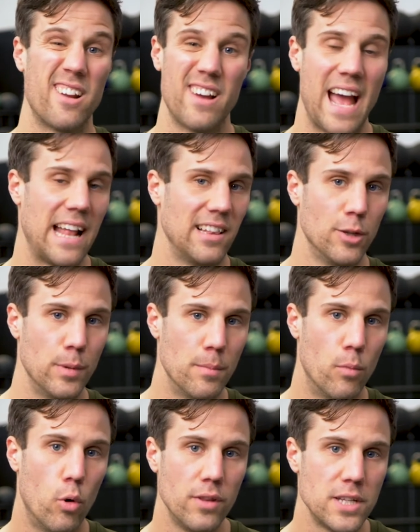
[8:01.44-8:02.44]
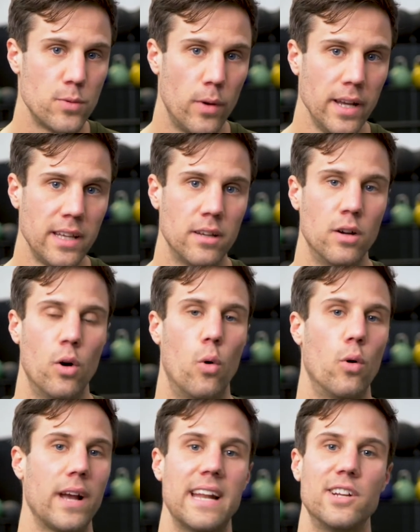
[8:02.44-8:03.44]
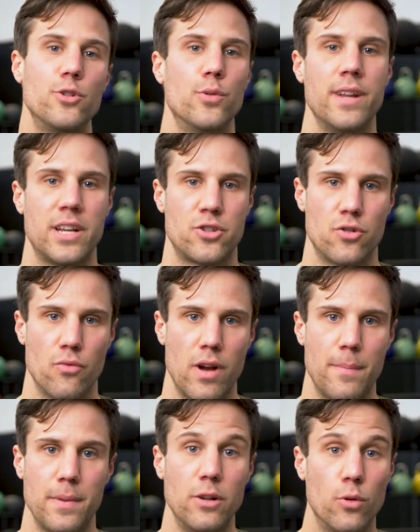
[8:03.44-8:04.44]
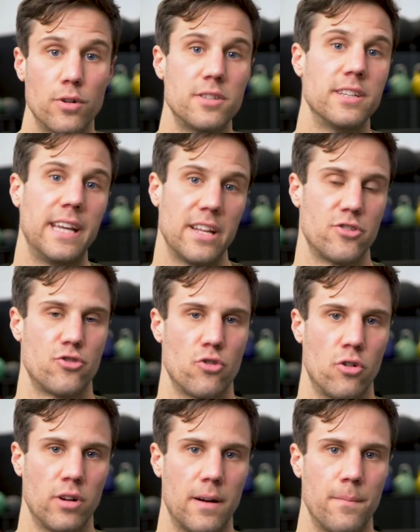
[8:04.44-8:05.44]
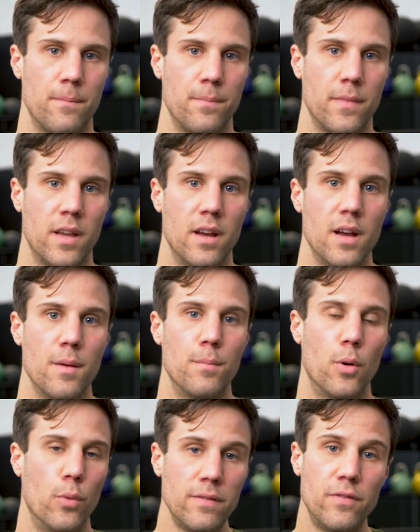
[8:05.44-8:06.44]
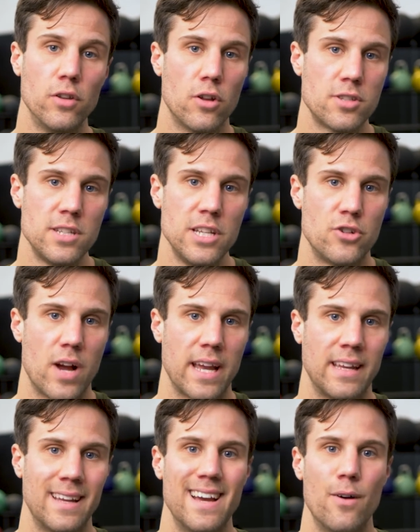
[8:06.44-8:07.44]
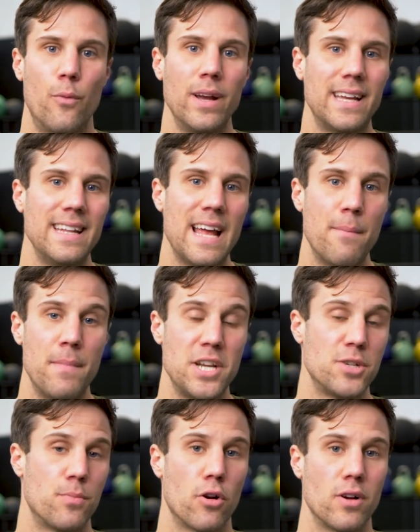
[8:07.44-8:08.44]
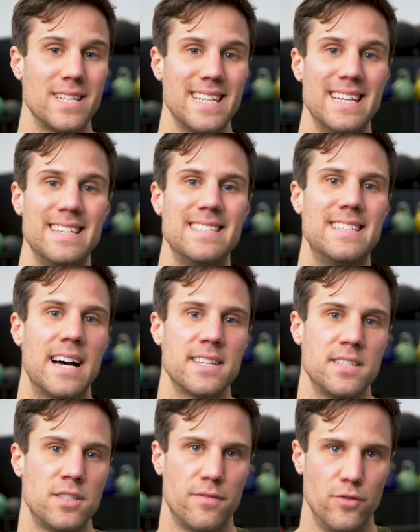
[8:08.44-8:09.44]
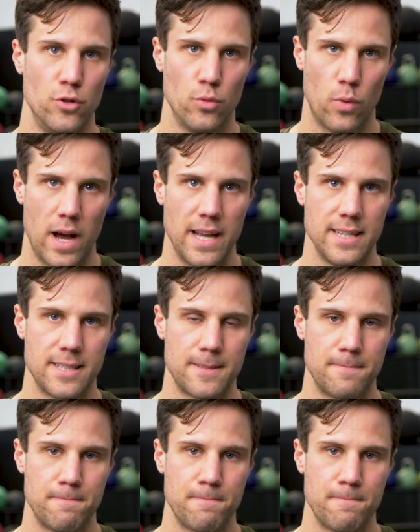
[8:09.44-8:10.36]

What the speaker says: I add a little bit more this week? Or can I do an extra rep in order to get stronger? But with velocity tracking, we can now measure progress in dozens of new ways.